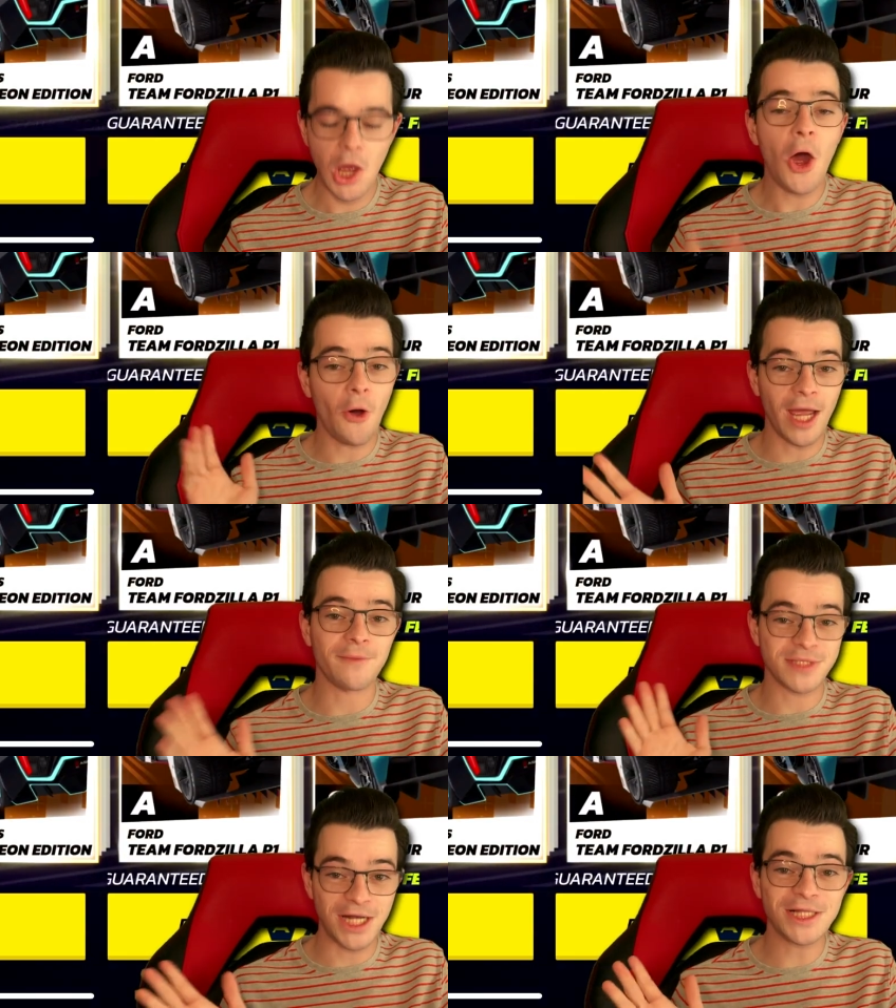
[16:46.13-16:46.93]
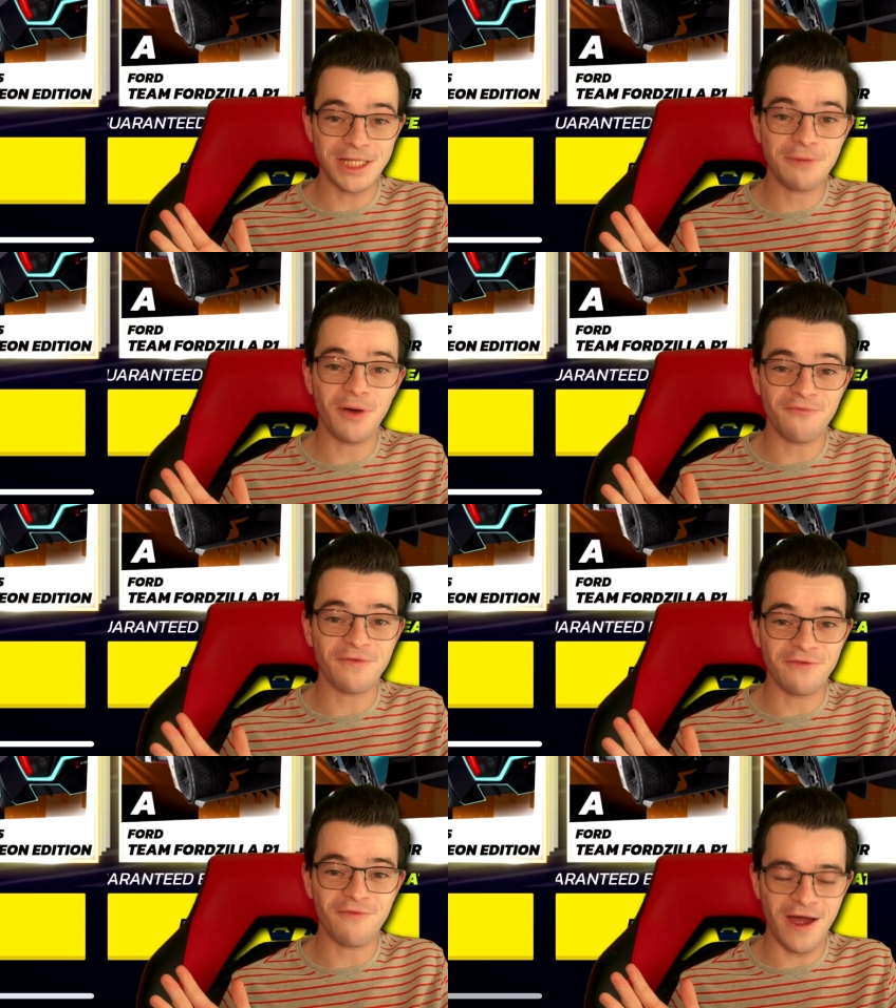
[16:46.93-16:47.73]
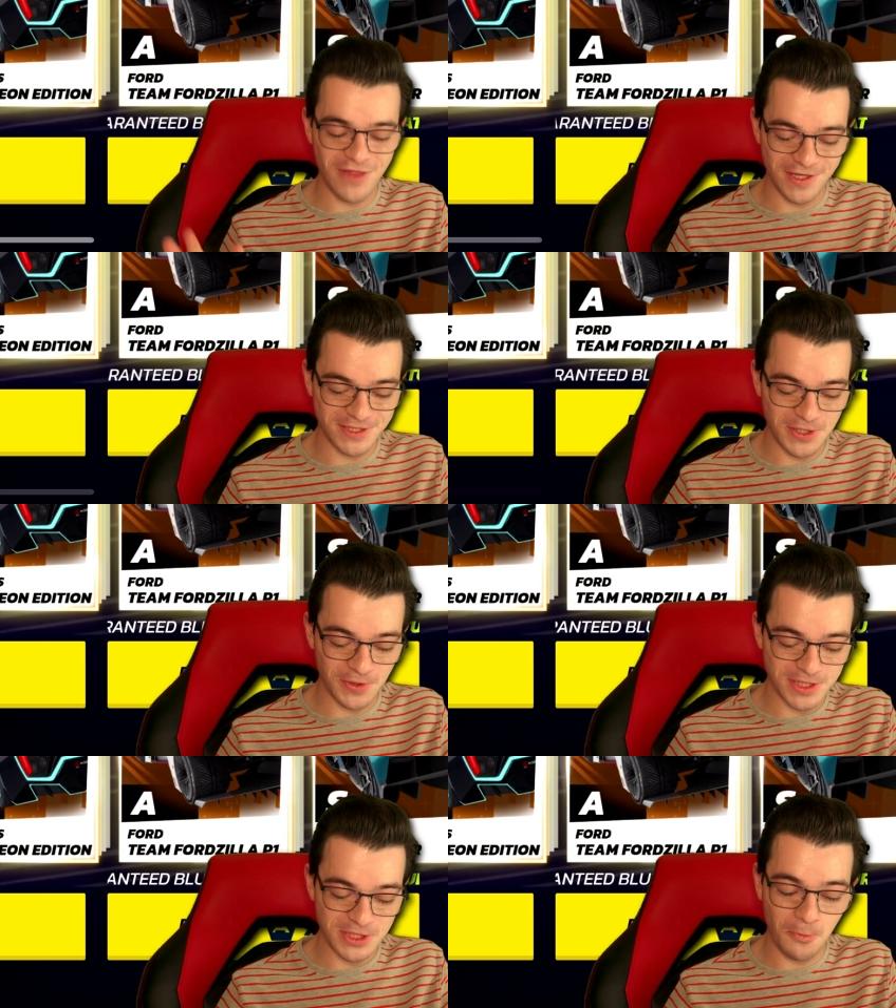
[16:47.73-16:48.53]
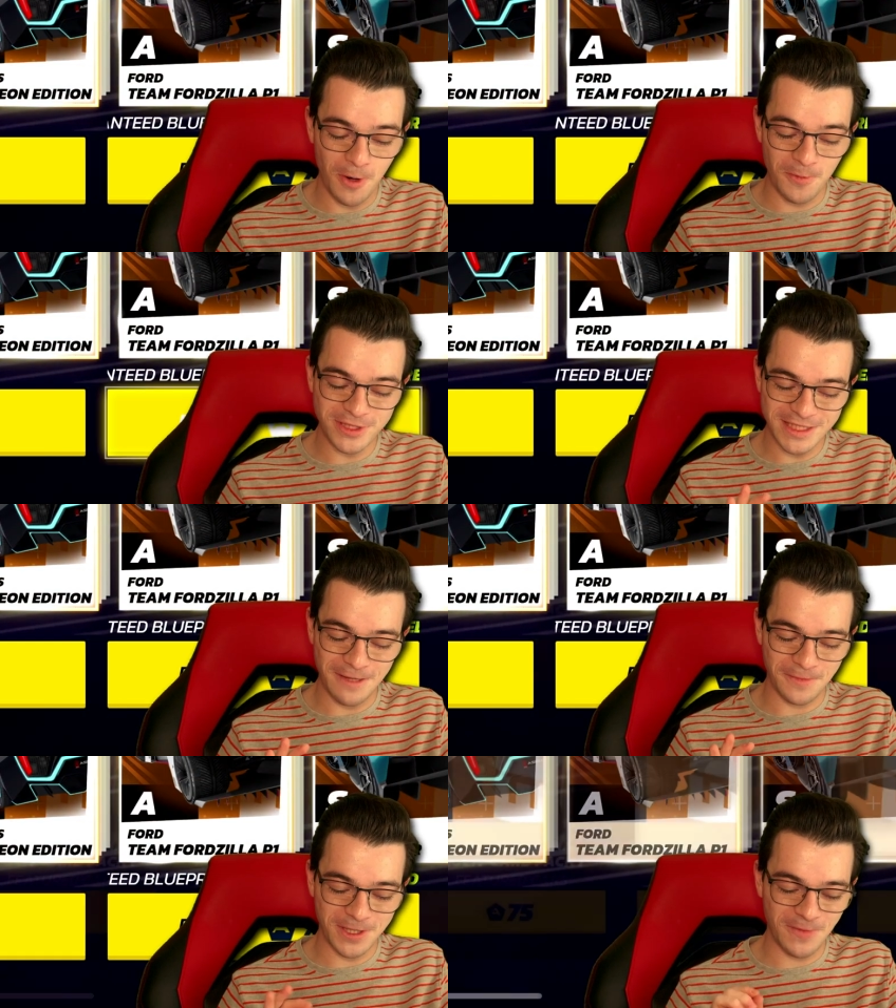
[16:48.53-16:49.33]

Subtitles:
okay, I'm technically above 55,000 tokens, so one more time, come